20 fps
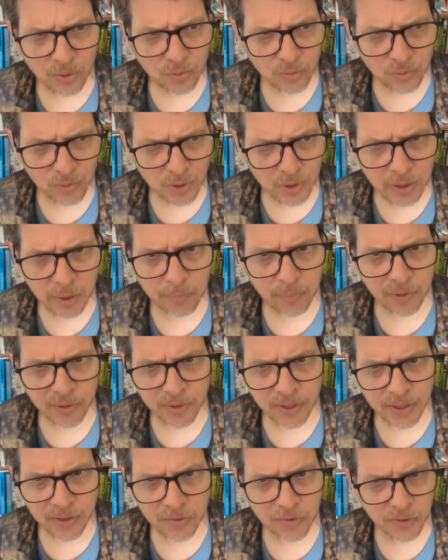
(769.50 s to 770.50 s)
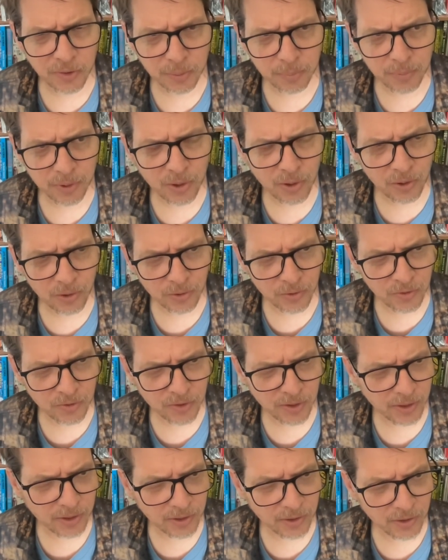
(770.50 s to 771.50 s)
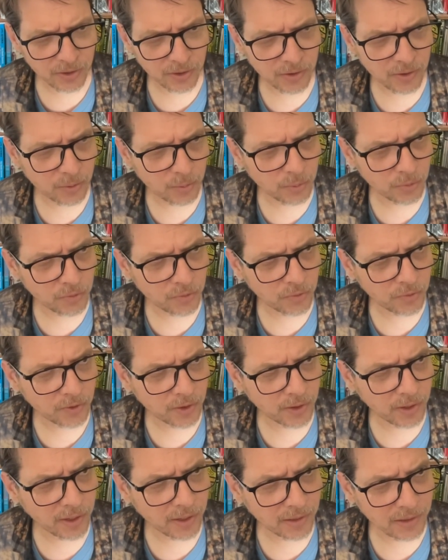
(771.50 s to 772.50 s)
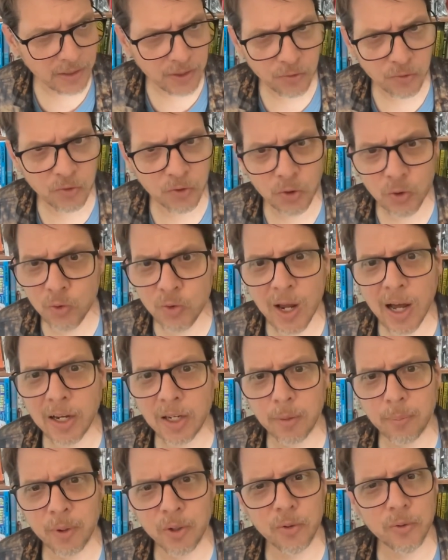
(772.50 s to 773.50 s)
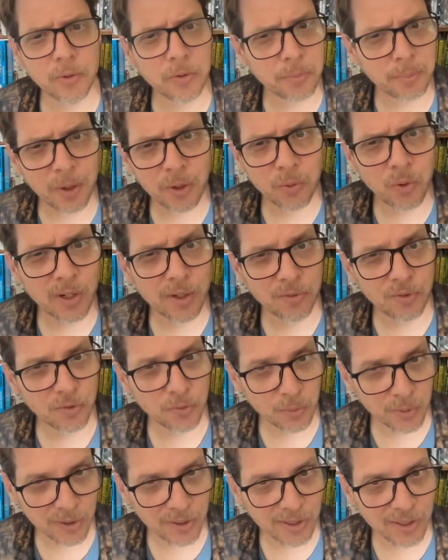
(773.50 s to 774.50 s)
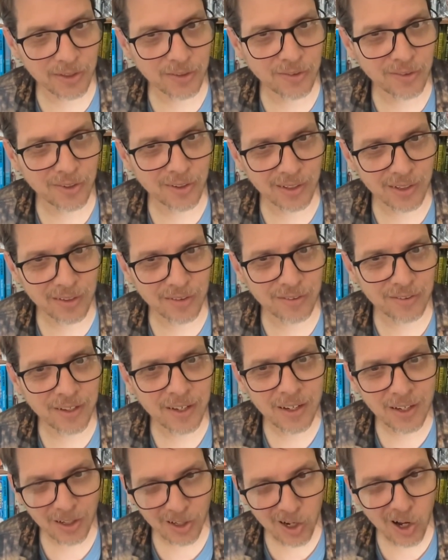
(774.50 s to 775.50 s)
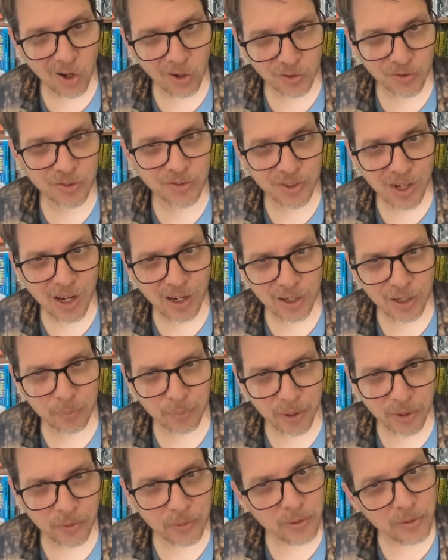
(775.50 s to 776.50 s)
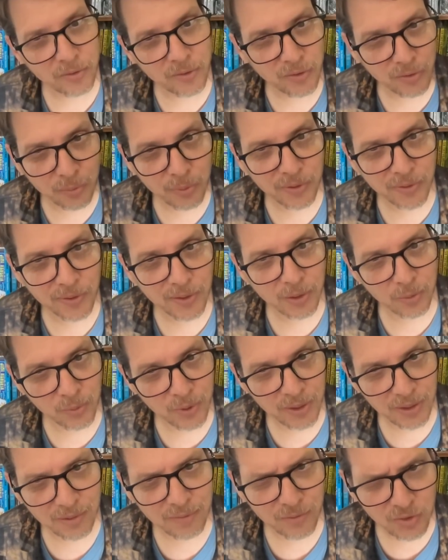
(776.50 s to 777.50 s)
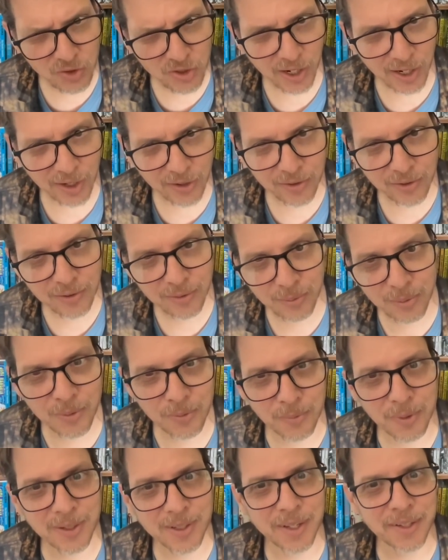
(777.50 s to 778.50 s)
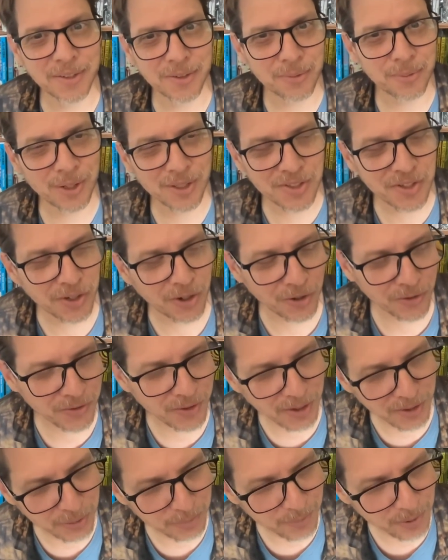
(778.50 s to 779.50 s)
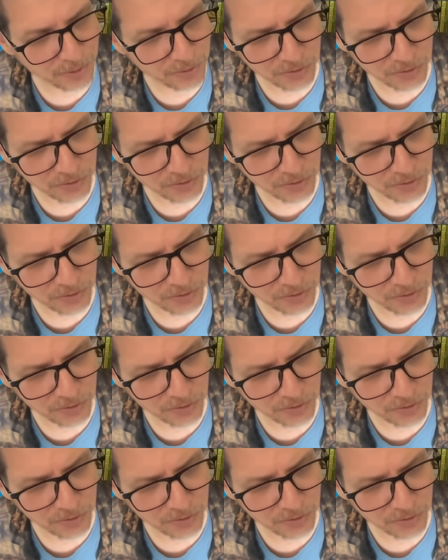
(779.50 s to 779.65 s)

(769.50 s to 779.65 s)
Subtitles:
look up the Nexium cult, there was at least 2 documentaries. My wife is really into these cult documentaries. It's one thing we share. We like to watch cult documentaries.